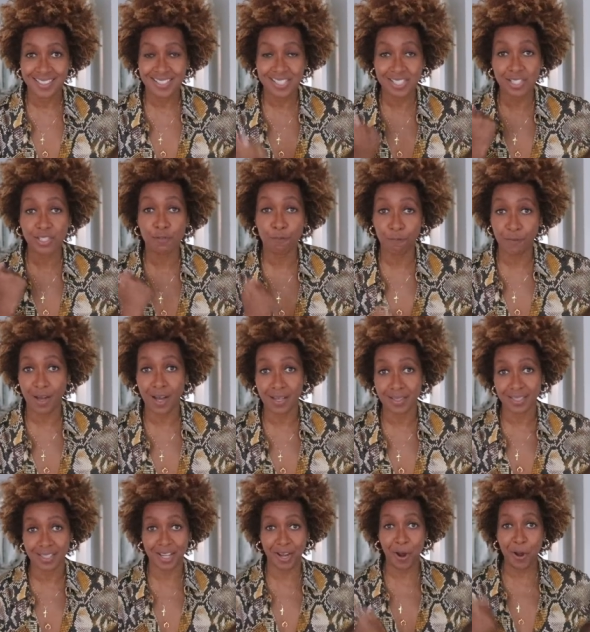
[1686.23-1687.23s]

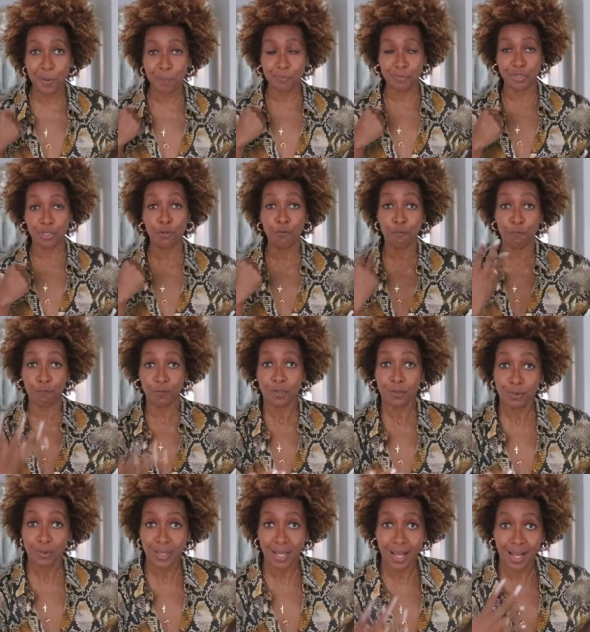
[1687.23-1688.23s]
And I hope you
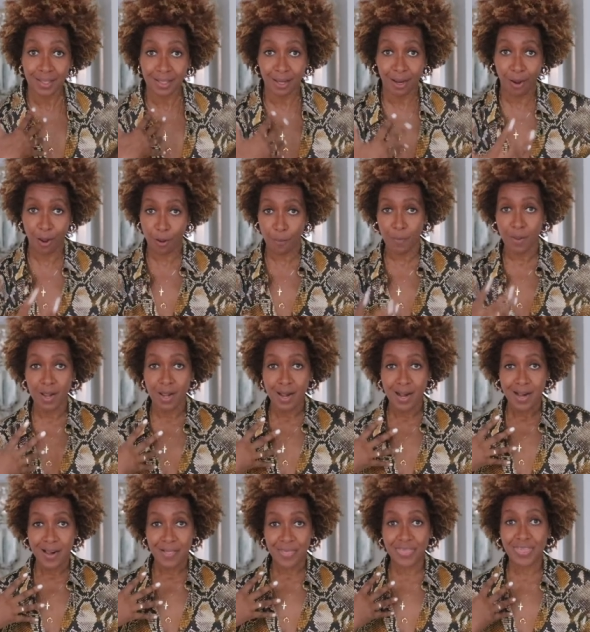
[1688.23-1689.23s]
feel that, and I hope
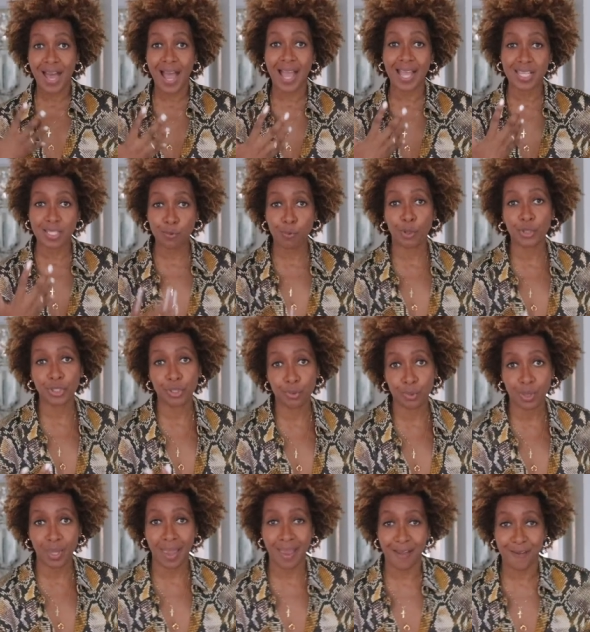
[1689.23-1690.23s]
that is what you
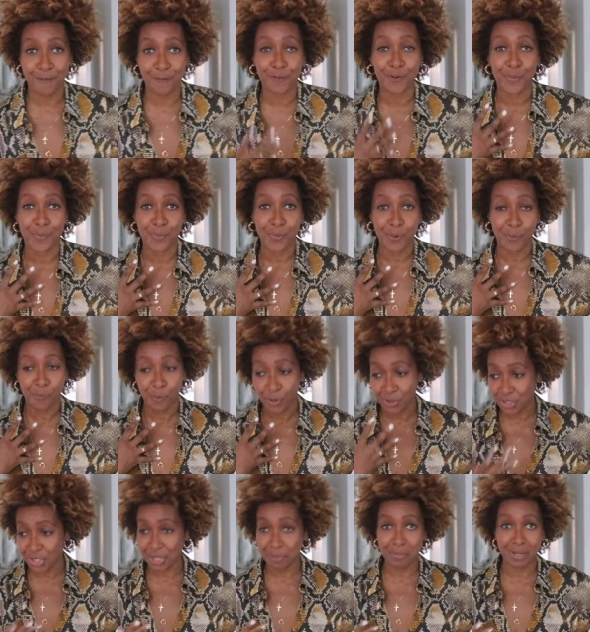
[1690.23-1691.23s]
get from
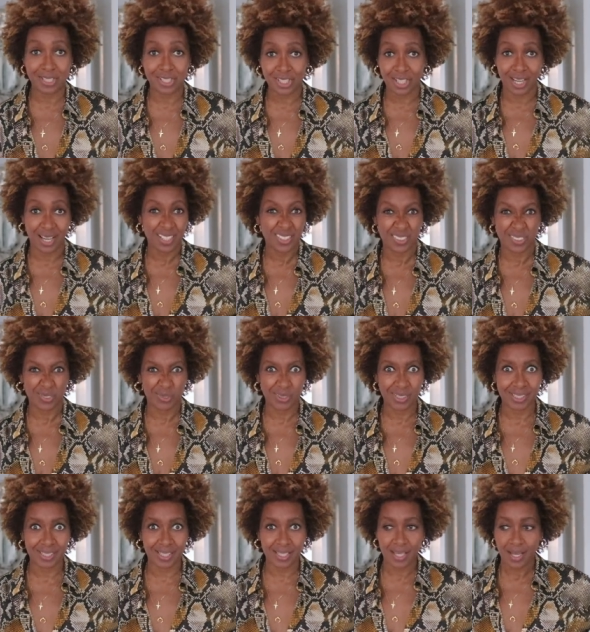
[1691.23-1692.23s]
watching my channel,
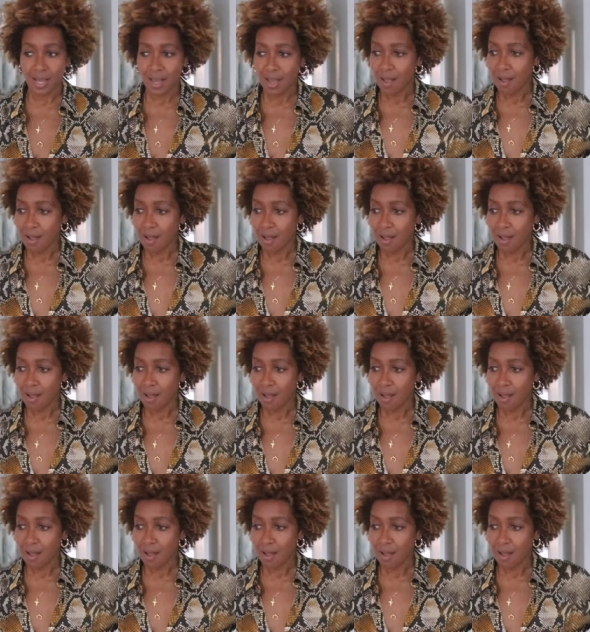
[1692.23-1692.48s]
really.